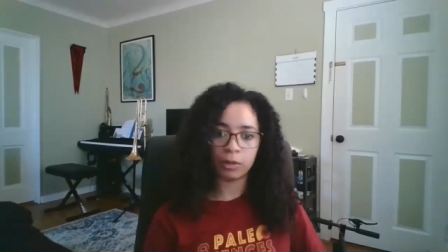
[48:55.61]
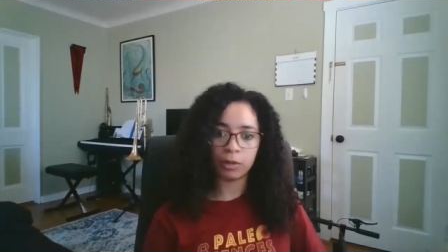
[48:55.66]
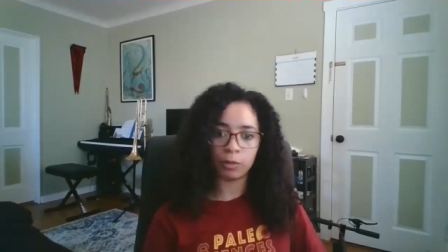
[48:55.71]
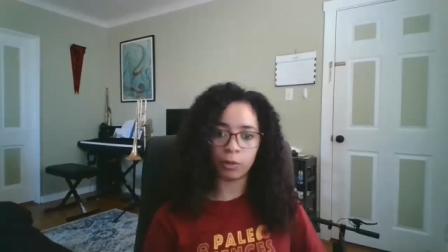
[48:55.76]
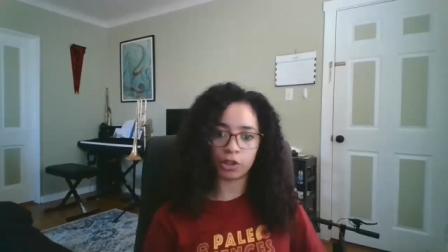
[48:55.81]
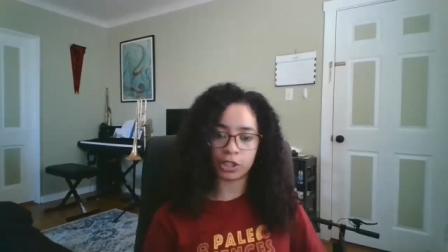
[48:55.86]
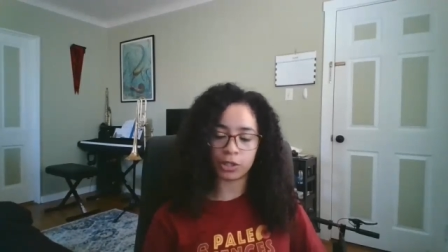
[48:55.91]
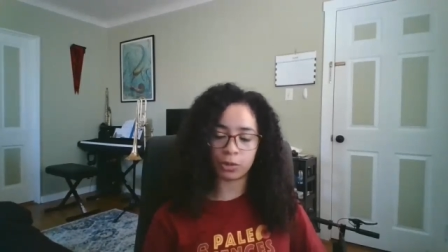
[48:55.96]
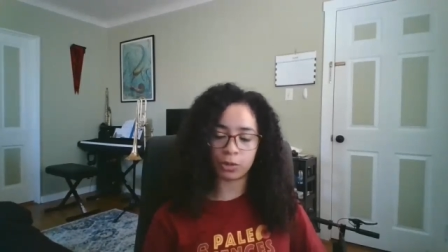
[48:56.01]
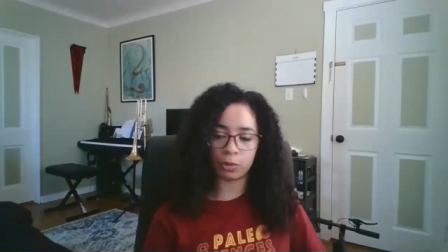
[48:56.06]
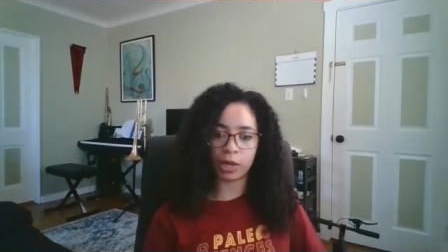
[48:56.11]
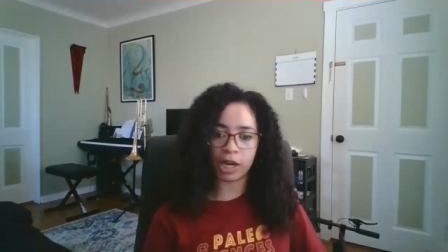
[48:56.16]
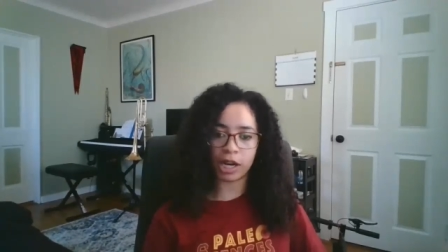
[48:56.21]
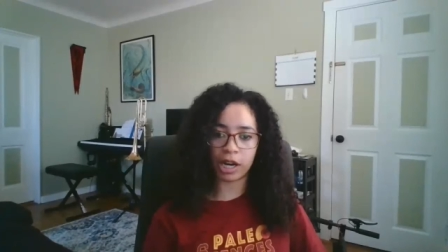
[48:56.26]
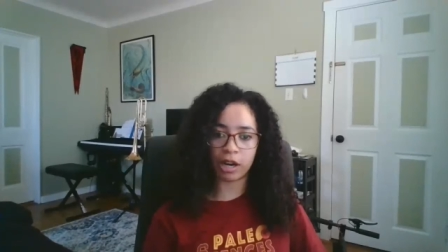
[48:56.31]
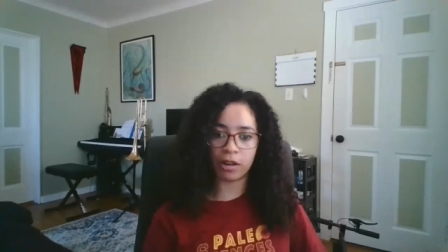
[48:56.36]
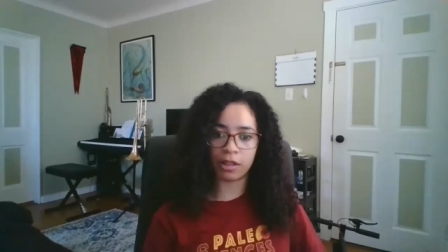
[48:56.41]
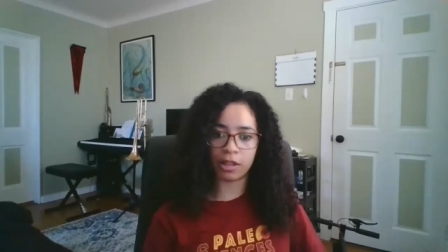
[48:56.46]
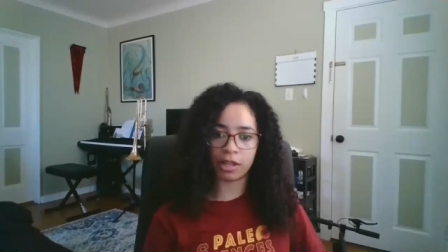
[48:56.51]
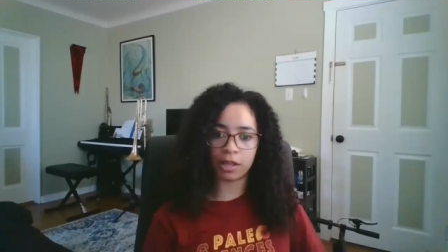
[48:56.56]
which is
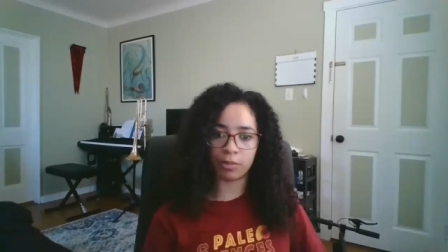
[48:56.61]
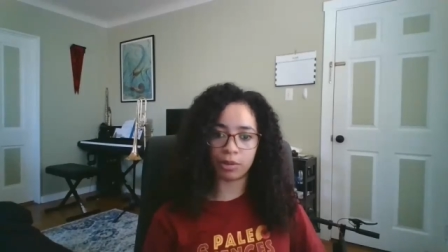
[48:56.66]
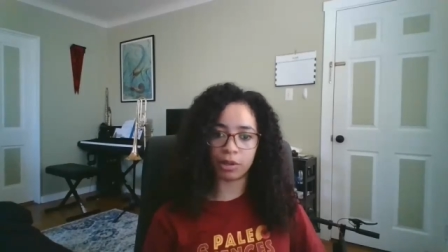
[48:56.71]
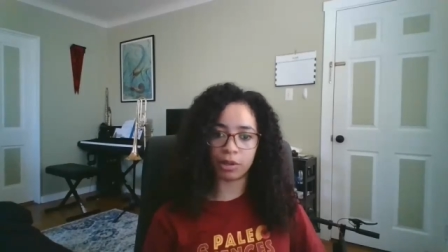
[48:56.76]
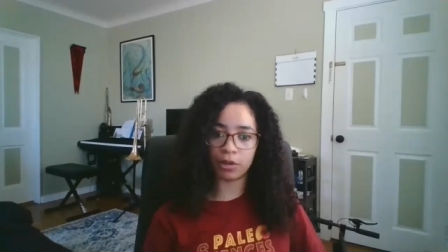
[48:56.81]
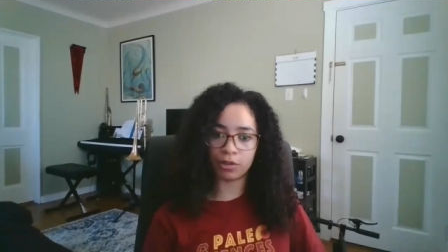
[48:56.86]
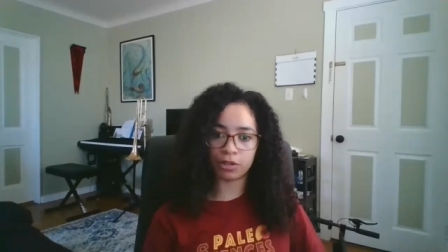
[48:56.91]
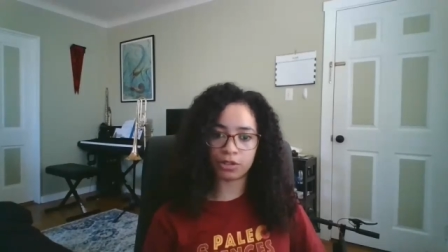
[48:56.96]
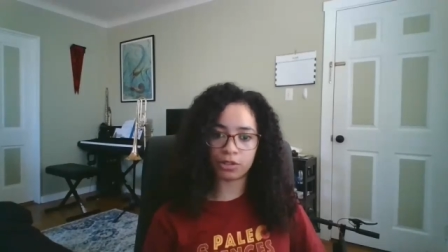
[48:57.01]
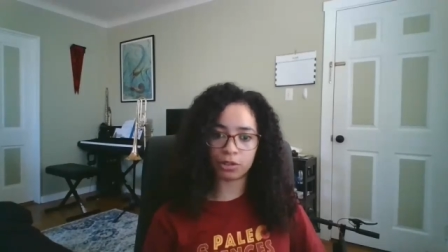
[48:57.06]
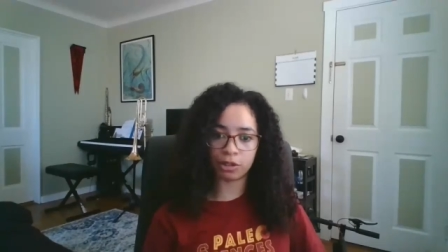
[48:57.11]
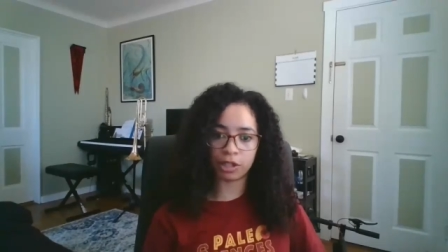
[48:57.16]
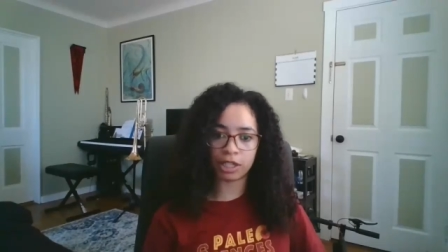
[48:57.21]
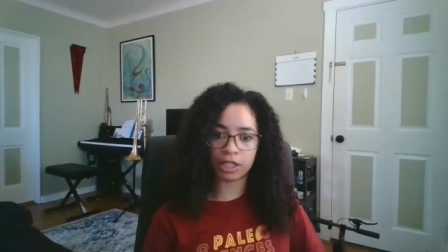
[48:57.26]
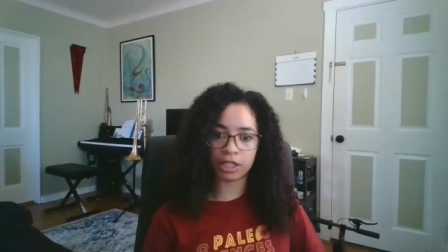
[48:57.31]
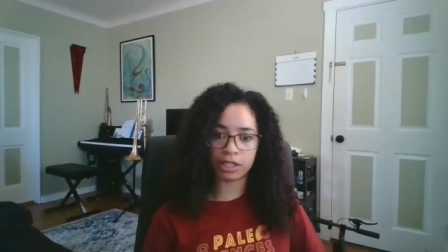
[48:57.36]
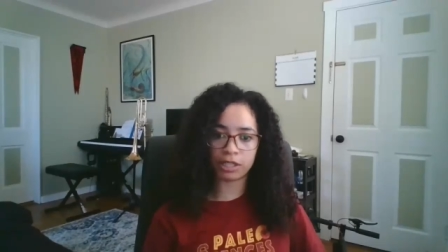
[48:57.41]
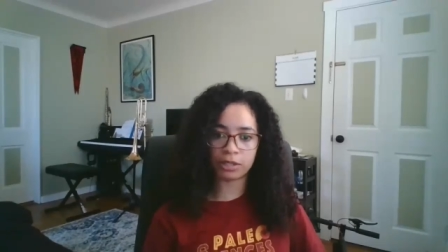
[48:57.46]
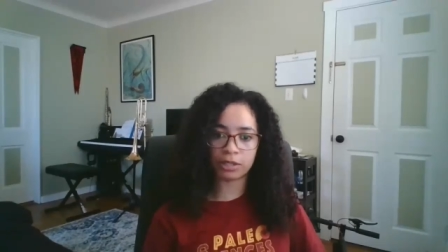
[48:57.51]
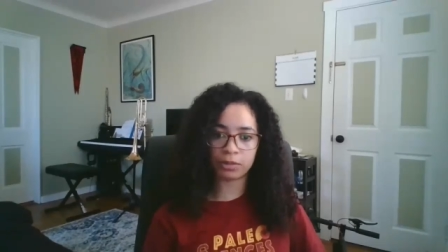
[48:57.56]
where the
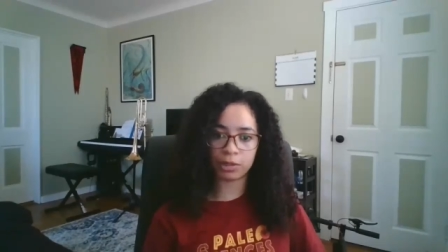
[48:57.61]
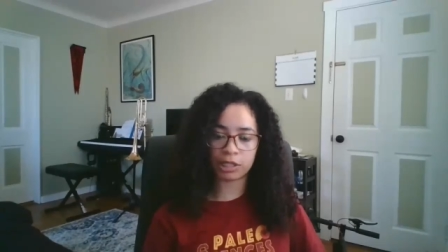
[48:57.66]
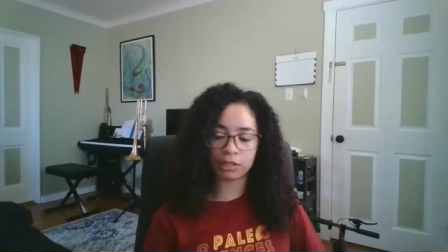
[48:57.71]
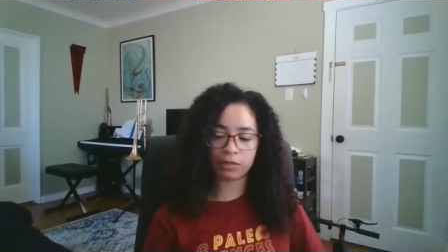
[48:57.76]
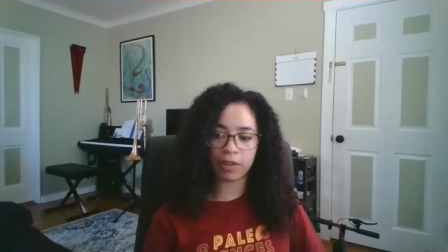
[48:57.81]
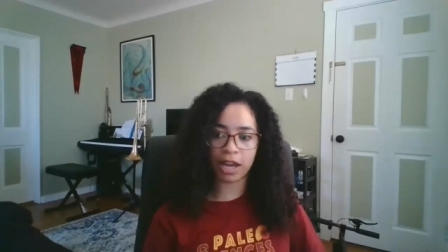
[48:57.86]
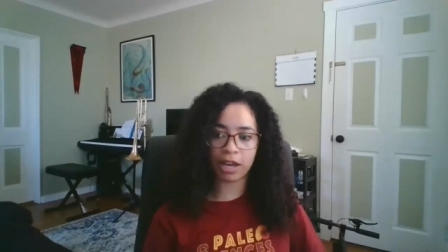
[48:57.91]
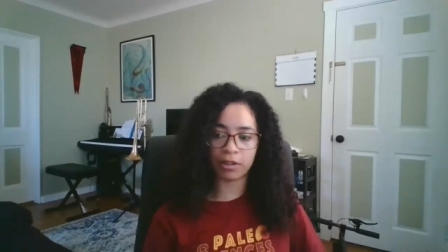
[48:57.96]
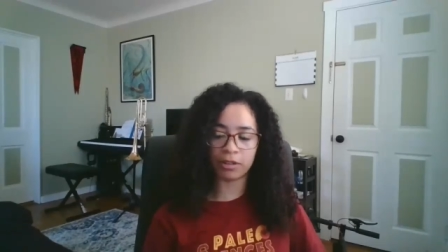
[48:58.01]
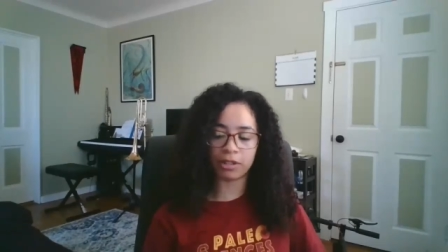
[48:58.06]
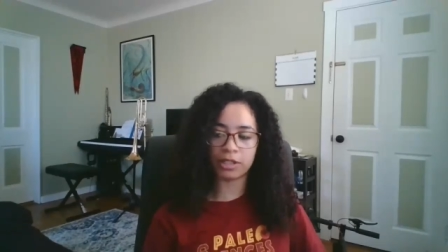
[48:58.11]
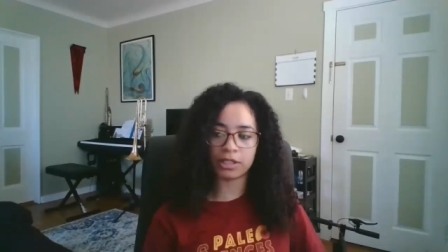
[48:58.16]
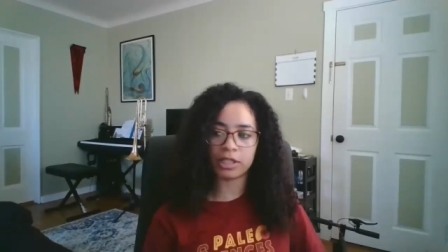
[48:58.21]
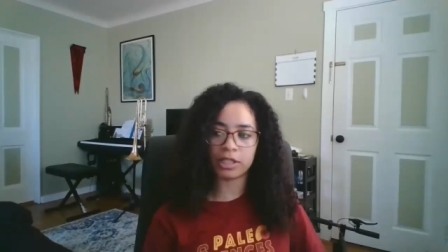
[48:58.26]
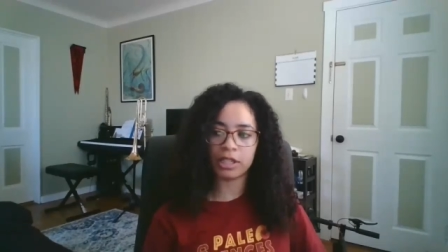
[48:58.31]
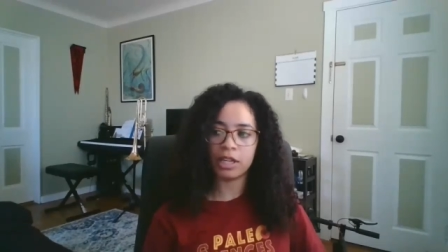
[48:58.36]
Plotosaurus was found.